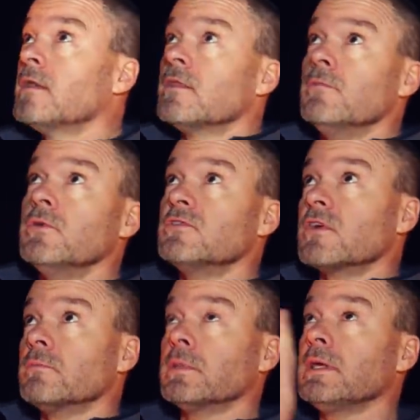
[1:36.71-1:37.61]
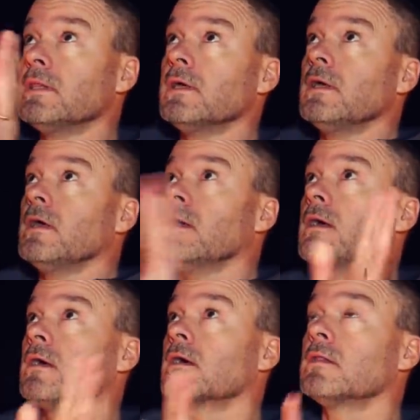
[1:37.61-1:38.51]
The moon is completely
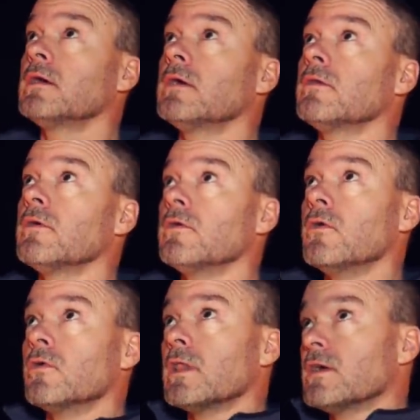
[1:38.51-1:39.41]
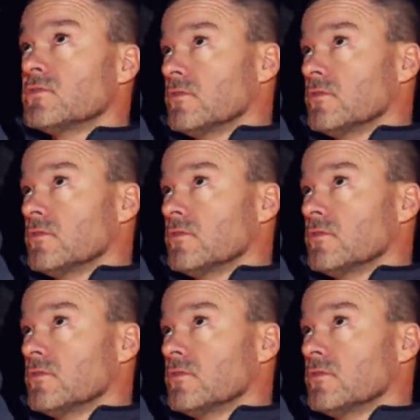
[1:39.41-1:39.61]
clear, there are no clouds